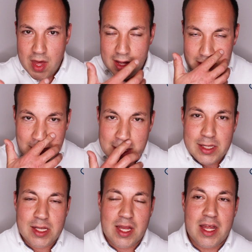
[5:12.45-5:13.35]
that
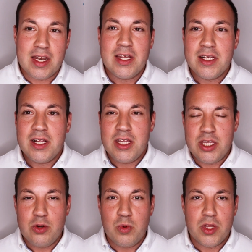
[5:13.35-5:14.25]
lens, then
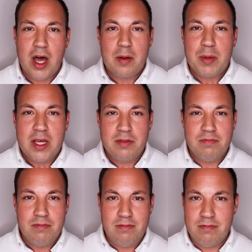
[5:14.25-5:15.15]
you will not be,
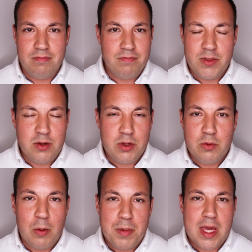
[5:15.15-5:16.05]
you
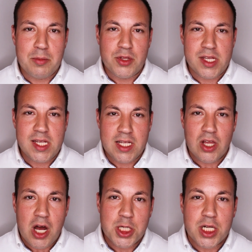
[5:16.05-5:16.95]
won't be able to see
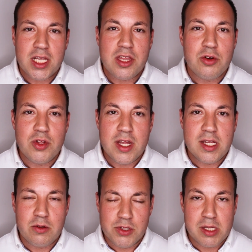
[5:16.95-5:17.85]
logically through
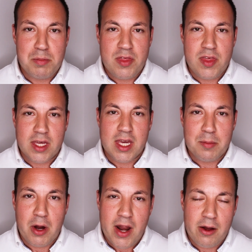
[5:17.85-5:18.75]
this. You'll just be thinking
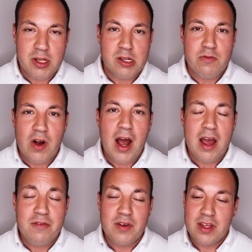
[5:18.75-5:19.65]
about how to
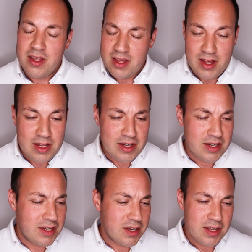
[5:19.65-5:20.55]
survive.
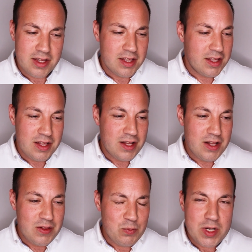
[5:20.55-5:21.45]
And
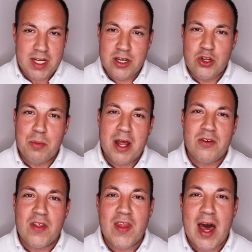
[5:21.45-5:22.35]
we need to do
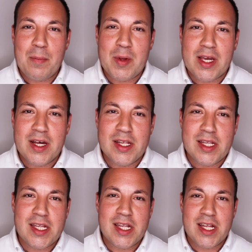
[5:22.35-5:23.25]
better than that,
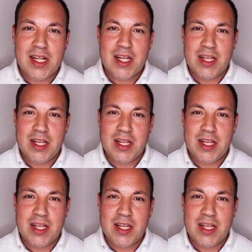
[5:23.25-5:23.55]
because